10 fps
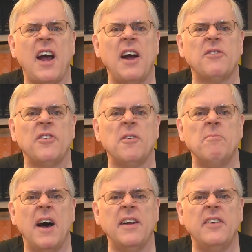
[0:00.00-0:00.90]
after the
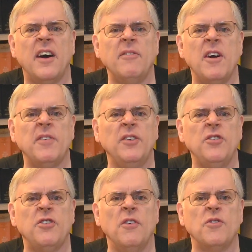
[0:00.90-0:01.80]
Maidan
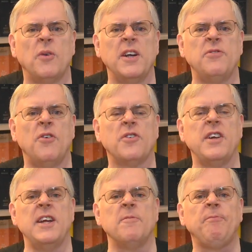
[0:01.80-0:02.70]
Revolution of
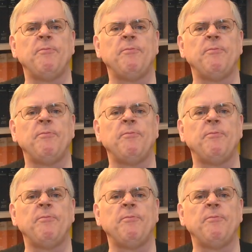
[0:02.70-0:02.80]
2014.